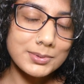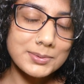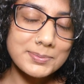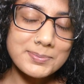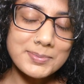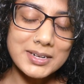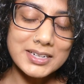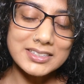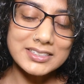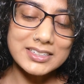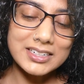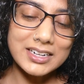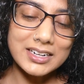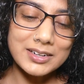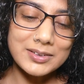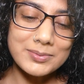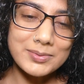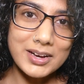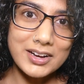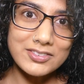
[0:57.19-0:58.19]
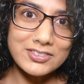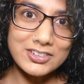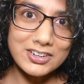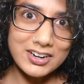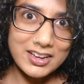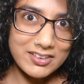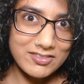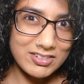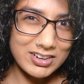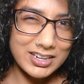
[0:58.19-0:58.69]
But after
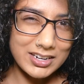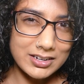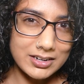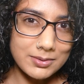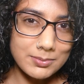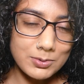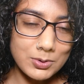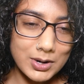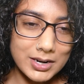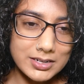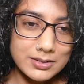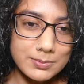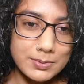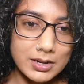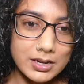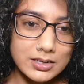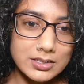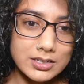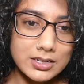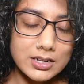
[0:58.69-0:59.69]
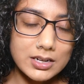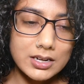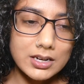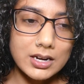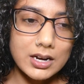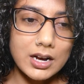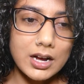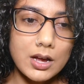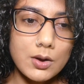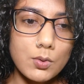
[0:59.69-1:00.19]
I've leaned up quite a bit,
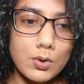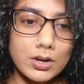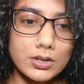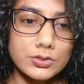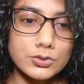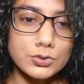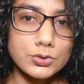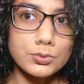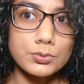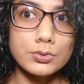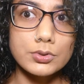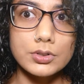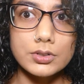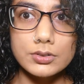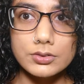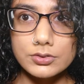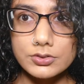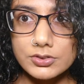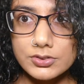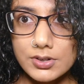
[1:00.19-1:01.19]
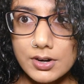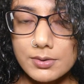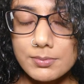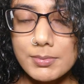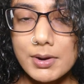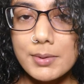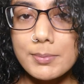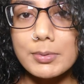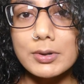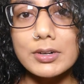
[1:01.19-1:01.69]
I want to start
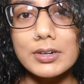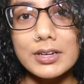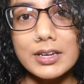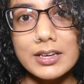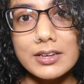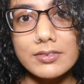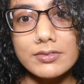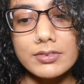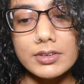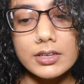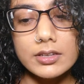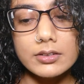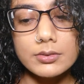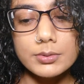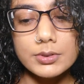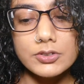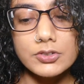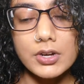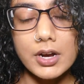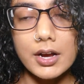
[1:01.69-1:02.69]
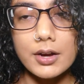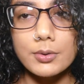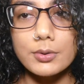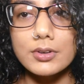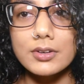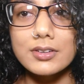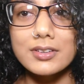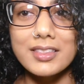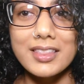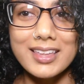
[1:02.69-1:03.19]
my bulking phase, which I
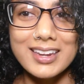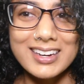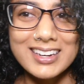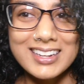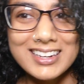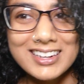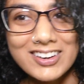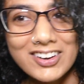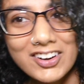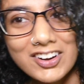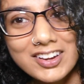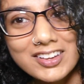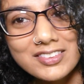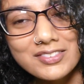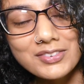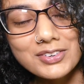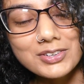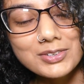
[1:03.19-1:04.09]
will then increase food.